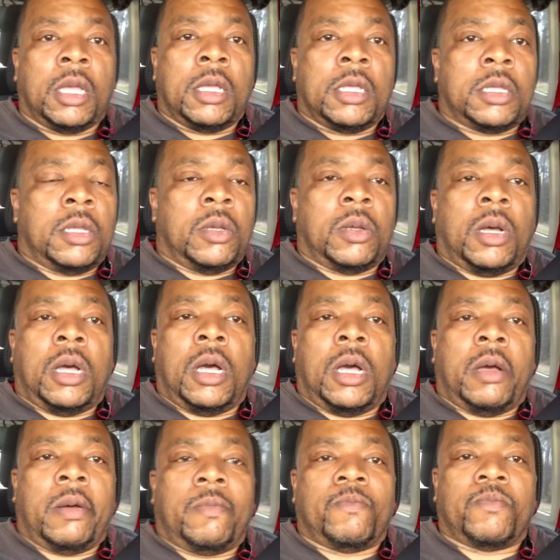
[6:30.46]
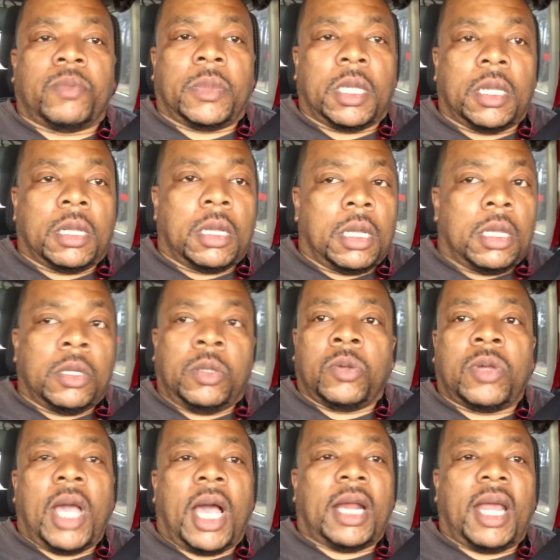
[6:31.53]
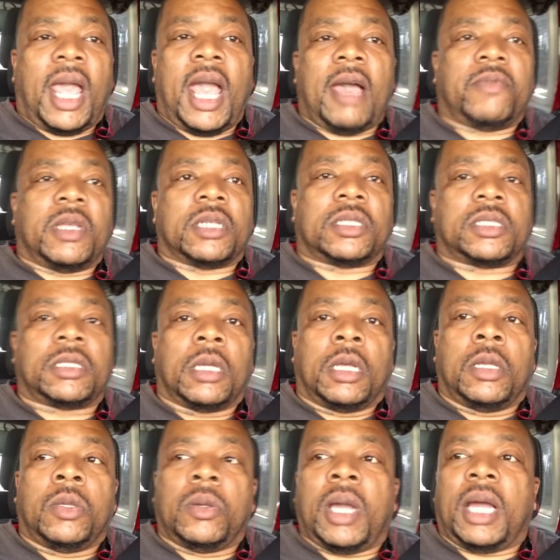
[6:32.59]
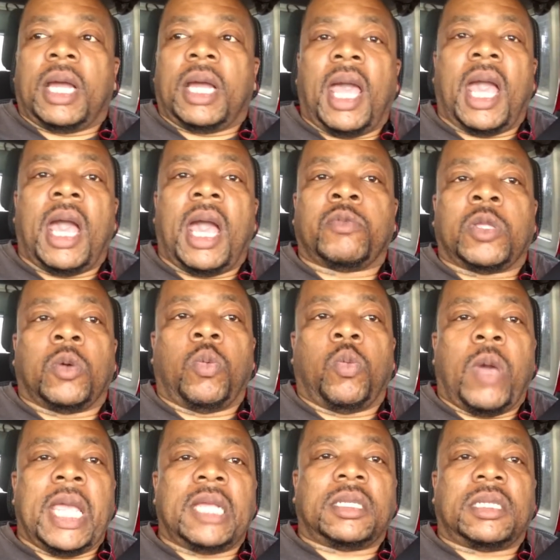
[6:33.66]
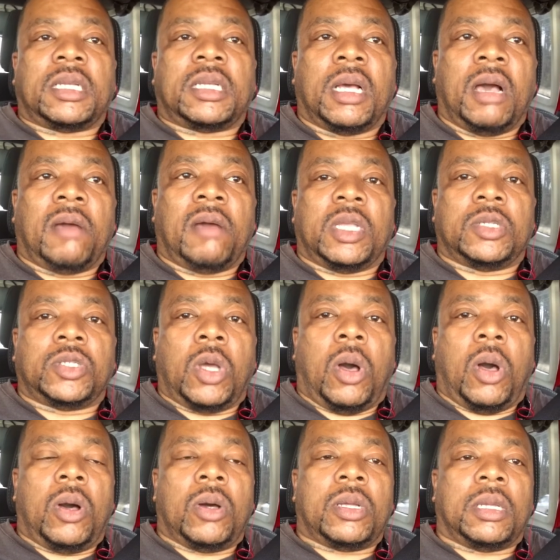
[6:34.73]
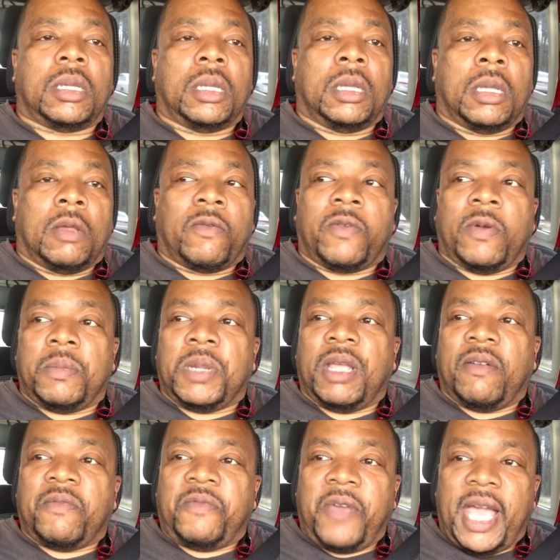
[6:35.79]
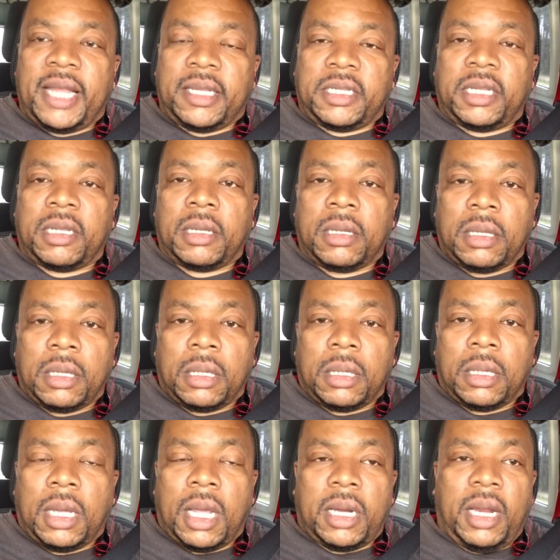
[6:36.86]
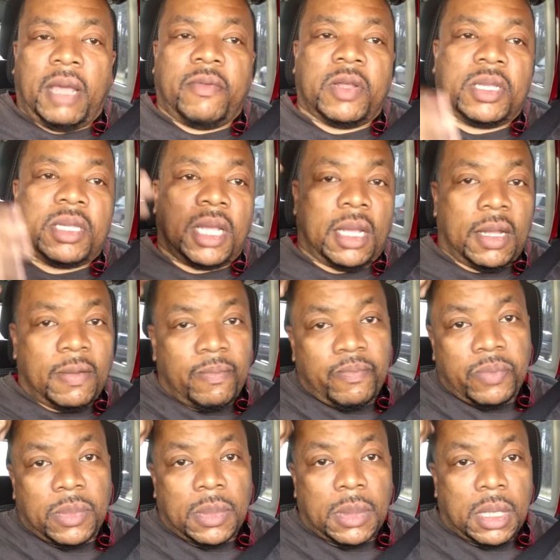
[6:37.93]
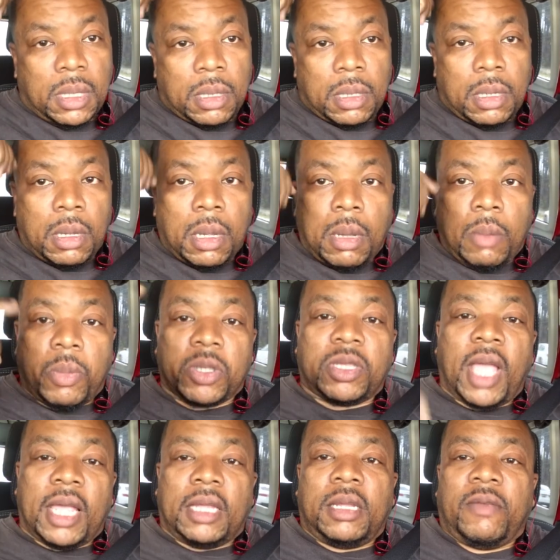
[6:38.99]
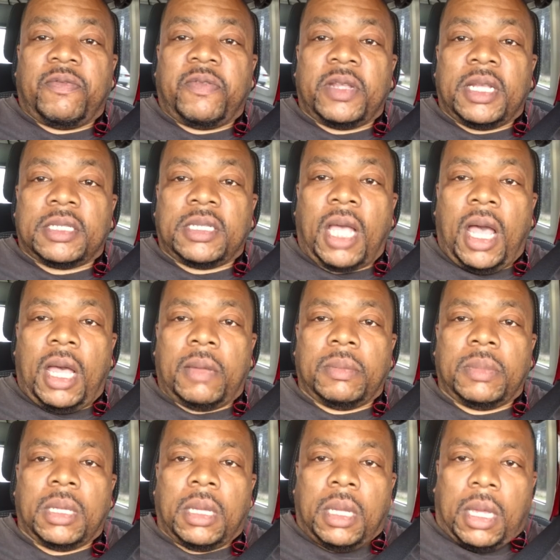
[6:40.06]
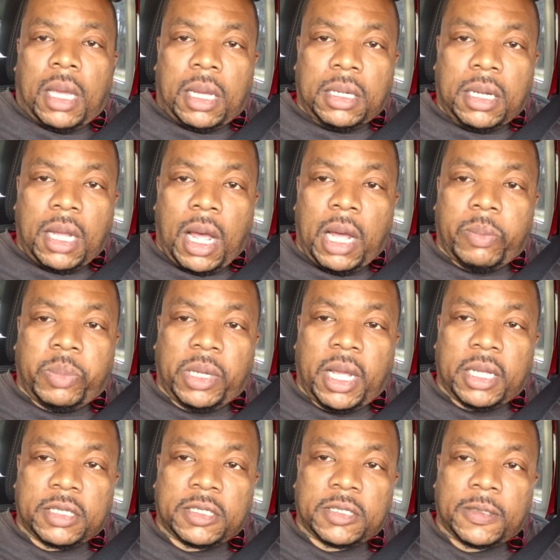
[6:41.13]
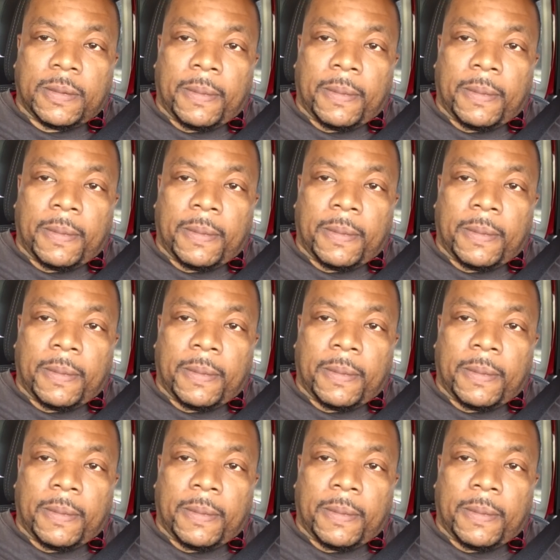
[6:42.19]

You, um, you gotta have this. You gotta have the weight of the dog from your vet and everything. But thank you for your time, and God bless.